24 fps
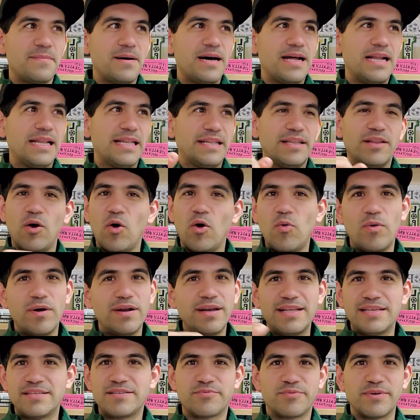no one
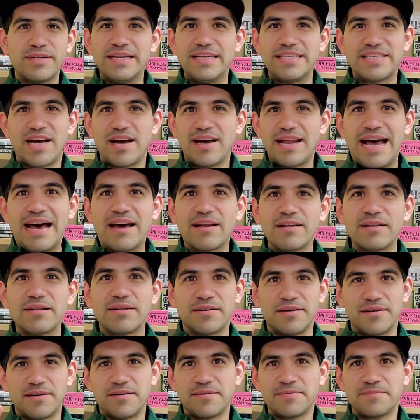is really taught how to
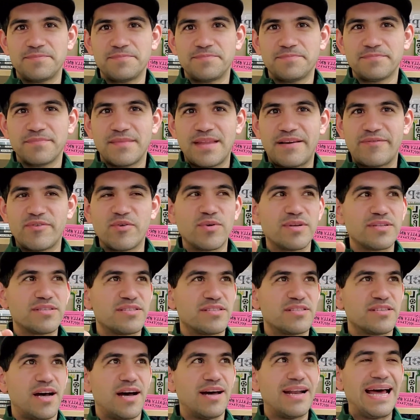learn. Everyone's
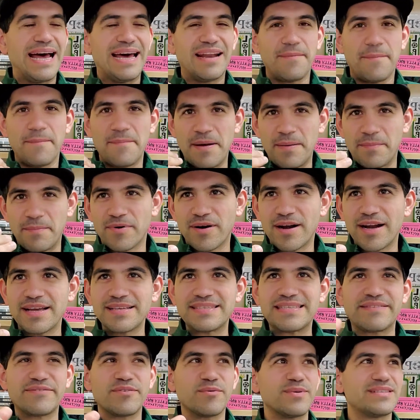taught how to memorize.
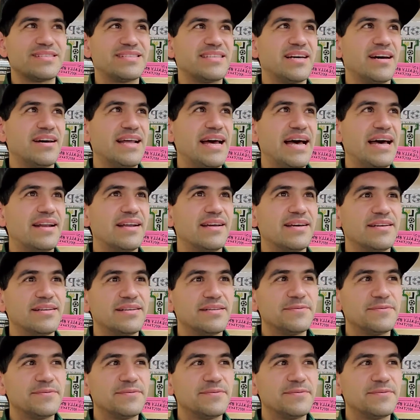Everyone's taught how to